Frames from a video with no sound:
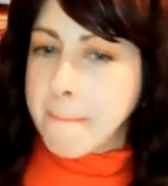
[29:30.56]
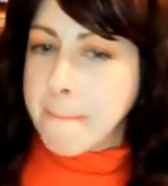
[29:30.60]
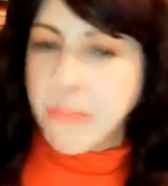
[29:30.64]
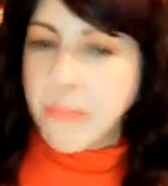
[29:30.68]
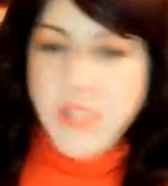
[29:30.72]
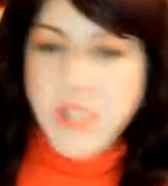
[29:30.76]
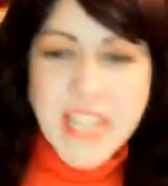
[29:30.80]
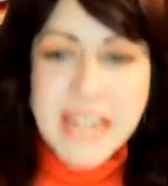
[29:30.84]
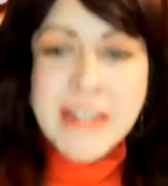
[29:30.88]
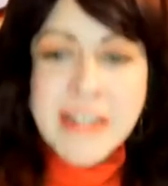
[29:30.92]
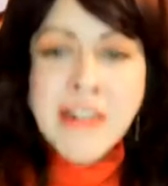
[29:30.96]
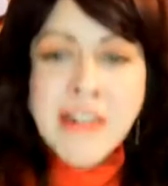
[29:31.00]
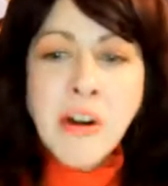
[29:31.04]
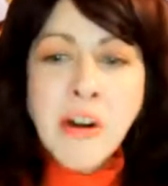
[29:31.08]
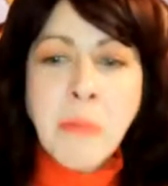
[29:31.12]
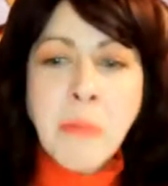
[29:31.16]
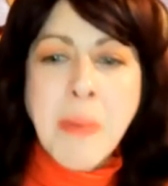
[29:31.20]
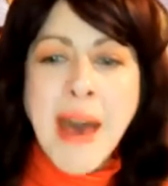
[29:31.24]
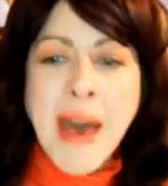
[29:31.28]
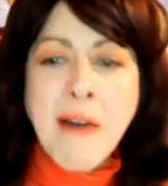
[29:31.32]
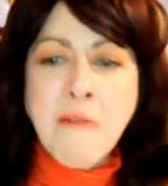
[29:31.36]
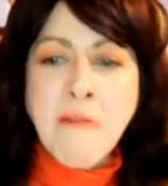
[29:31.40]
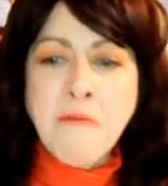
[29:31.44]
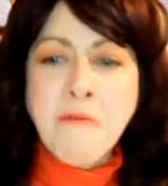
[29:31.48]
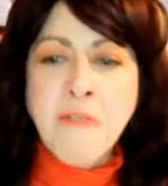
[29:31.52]
did an
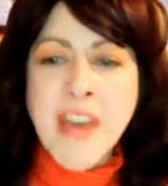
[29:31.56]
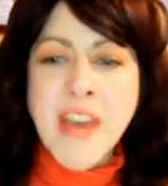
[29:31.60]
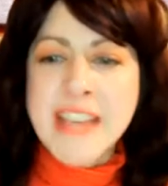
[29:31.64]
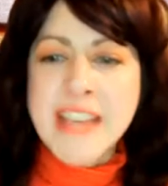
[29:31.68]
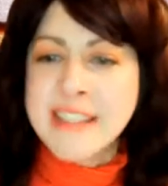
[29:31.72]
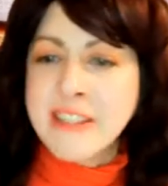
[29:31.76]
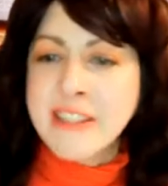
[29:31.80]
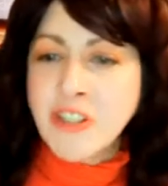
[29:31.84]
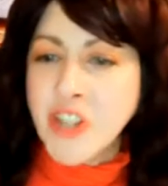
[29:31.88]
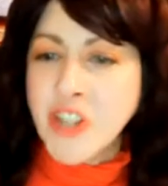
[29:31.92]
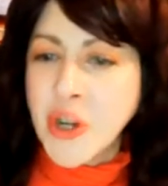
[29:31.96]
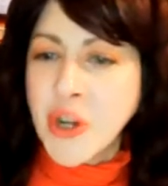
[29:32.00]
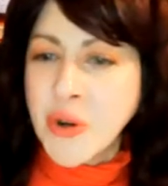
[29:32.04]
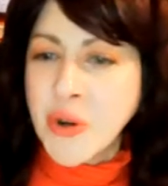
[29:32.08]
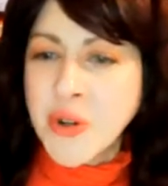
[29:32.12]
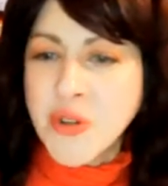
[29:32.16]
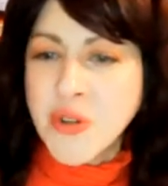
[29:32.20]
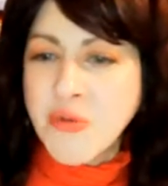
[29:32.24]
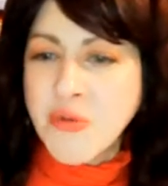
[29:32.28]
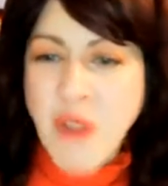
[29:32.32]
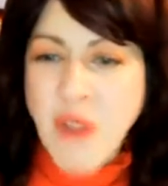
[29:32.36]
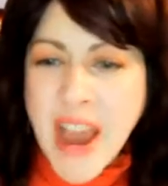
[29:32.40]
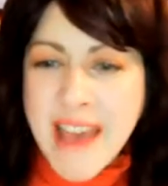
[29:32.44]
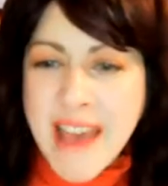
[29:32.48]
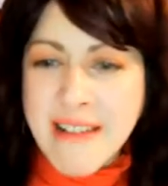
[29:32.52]
about face and turned
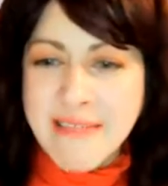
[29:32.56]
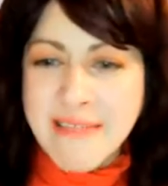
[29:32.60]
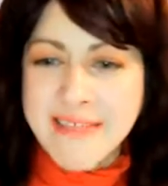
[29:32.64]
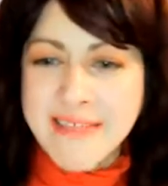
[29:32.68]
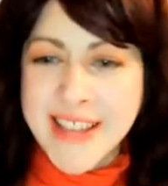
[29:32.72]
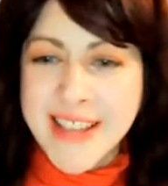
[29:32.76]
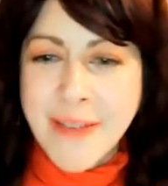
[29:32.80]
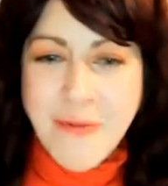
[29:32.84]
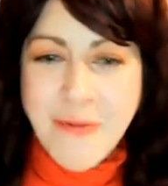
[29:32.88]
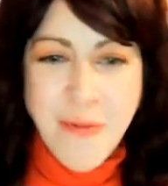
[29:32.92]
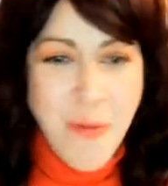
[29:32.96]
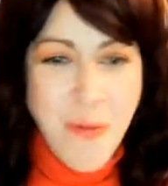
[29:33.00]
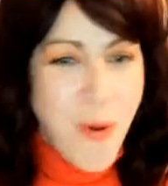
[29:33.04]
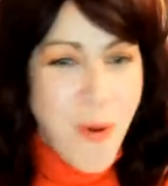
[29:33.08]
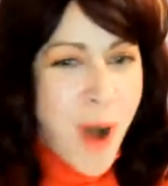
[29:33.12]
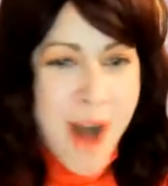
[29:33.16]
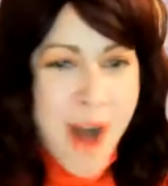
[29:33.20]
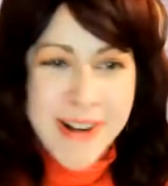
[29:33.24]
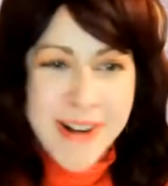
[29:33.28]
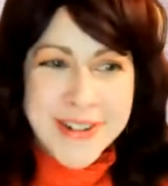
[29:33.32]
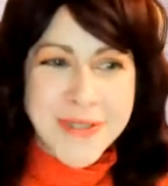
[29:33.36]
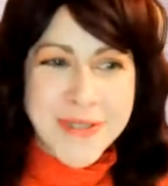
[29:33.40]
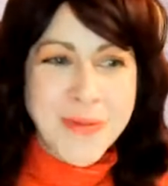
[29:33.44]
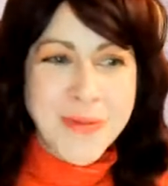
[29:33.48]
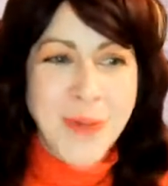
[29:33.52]
around and
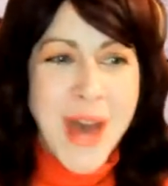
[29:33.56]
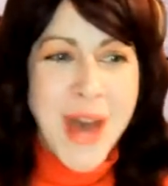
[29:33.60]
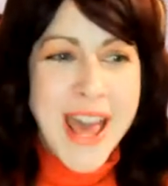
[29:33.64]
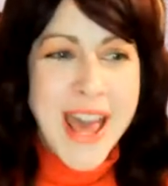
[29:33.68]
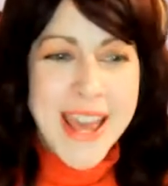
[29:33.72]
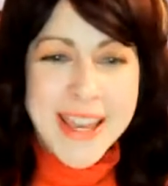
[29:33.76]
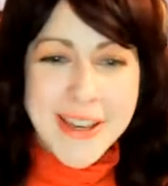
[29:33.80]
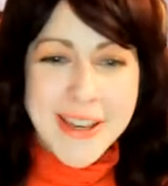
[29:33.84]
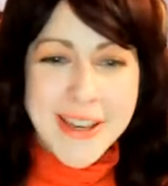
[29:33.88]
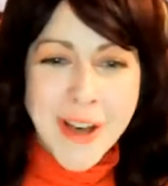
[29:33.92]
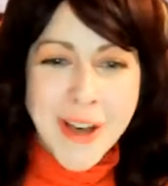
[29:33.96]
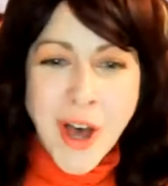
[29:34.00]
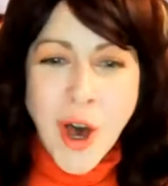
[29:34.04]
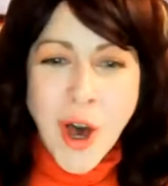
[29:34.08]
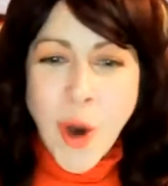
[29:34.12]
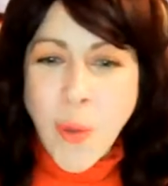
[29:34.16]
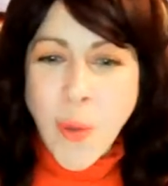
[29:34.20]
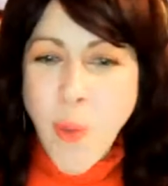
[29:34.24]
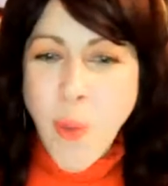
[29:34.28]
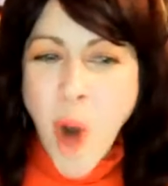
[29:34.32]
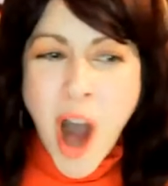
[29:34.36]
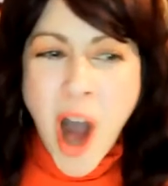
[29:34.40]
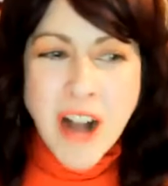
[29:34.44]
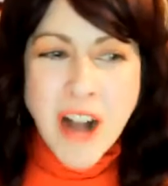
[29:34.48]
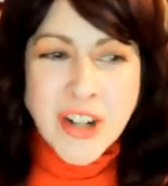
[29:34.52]
walked away.
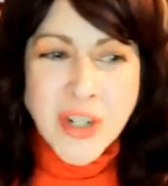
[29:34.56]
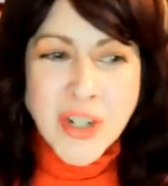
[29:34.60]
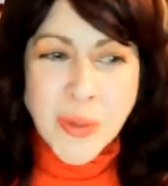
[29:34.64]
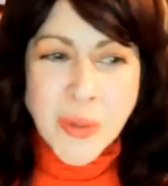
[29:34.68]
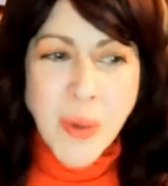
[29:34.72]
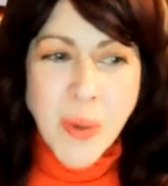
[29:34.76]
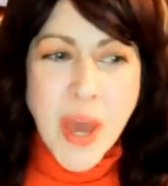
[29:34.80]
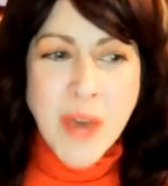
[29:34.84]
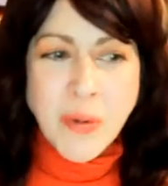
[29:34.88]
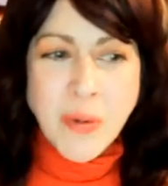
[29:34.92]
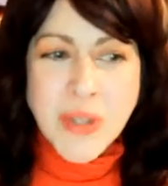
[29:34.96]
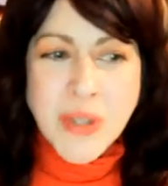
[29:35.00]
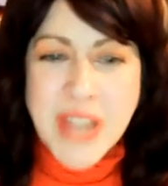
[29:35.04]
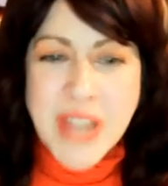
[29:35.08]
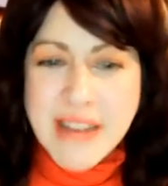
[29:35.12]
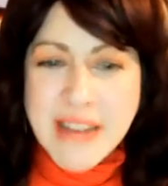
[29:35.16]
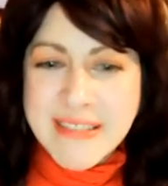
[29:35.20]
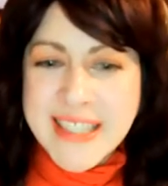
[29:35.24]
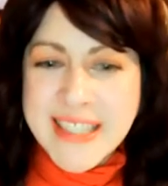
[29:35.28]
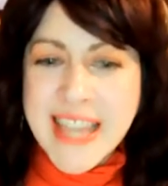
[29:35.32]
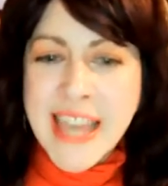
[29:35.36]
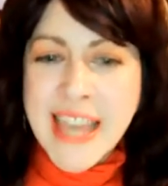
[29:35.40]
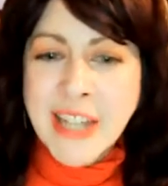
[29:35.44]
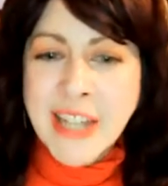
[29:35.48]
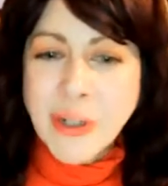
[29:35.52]
Walked away without
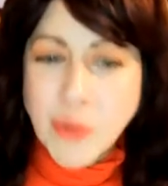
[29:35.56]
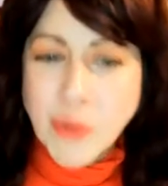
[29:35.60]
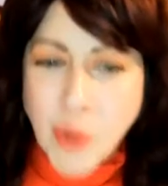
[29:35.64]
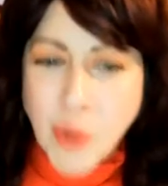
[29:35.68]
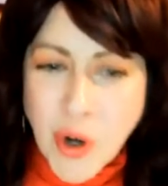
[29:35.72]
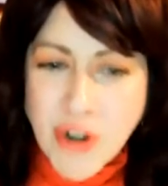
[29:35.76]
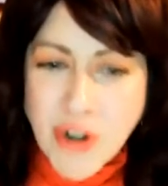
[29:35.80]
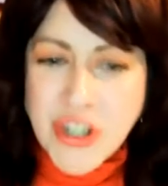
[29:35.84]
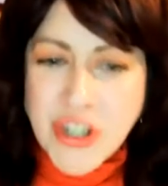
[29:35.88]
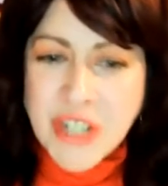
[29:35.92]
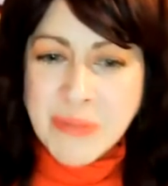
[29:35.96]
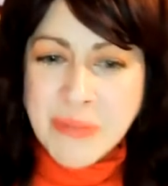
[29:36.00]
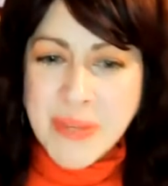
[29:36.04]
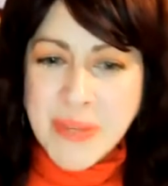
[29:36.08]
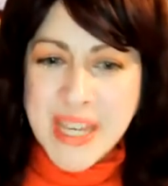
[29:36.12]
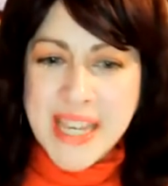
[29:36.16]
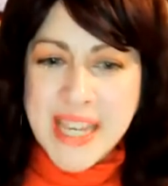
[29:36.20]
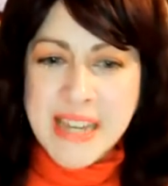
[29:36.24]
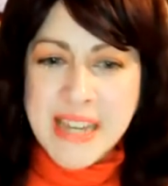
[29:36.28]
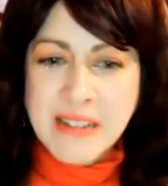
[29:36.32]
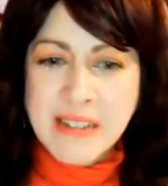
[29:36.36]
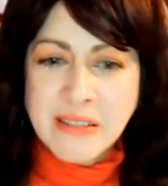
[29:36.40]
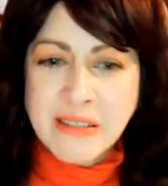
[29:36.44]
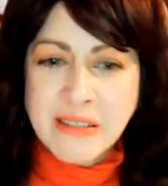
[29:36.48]
saying a word to me.